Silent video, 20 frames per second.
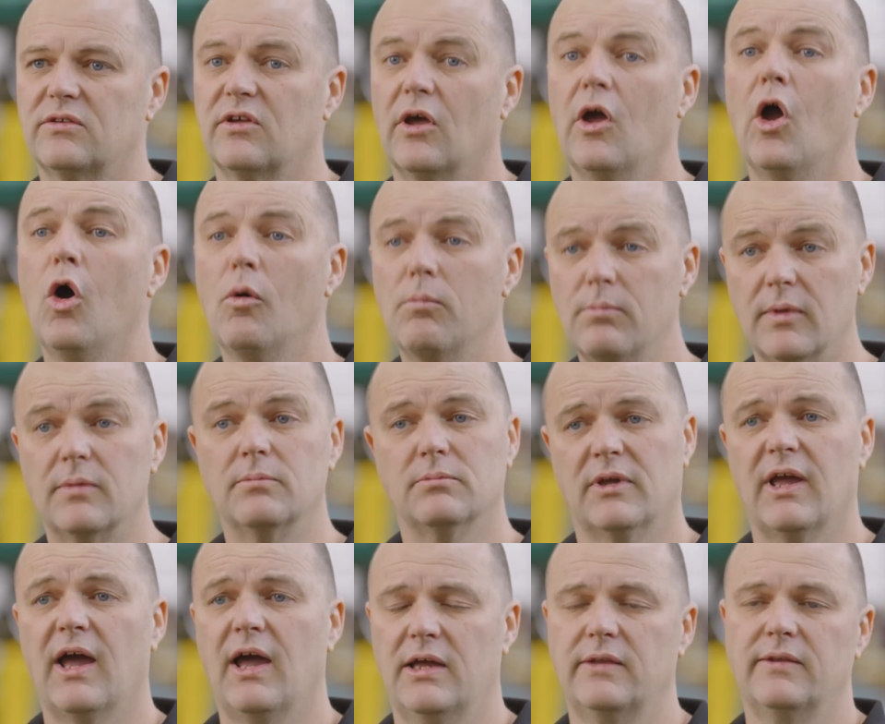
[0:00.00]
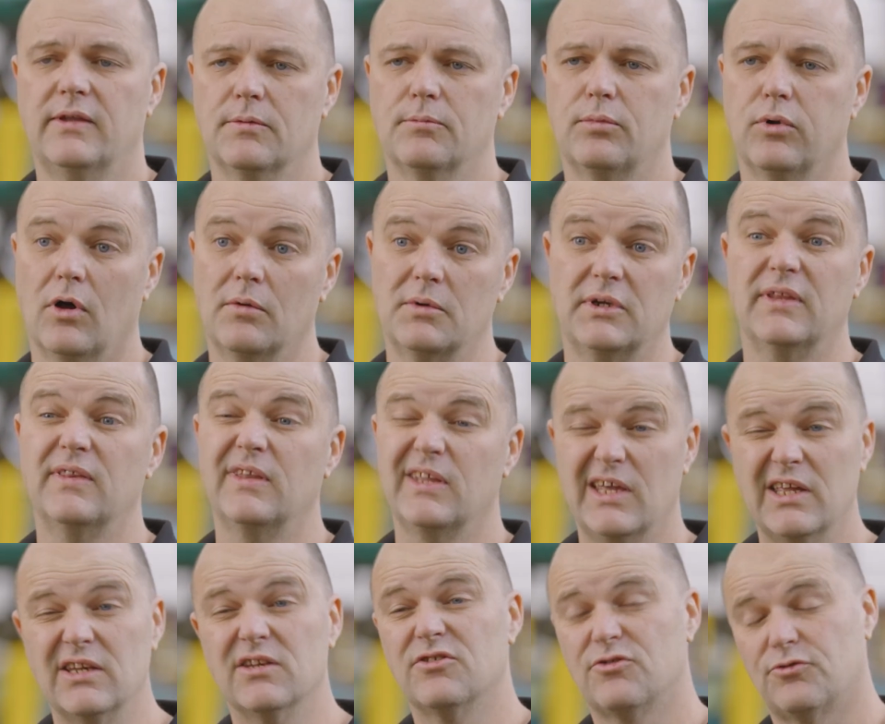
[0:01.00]
to help them gain the employment in
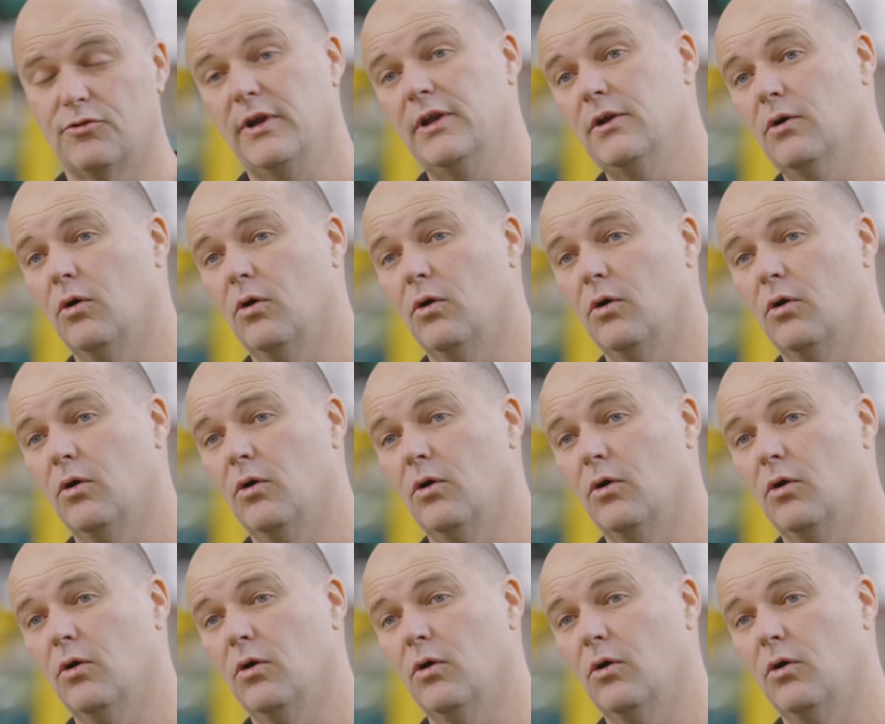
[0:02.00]
the industry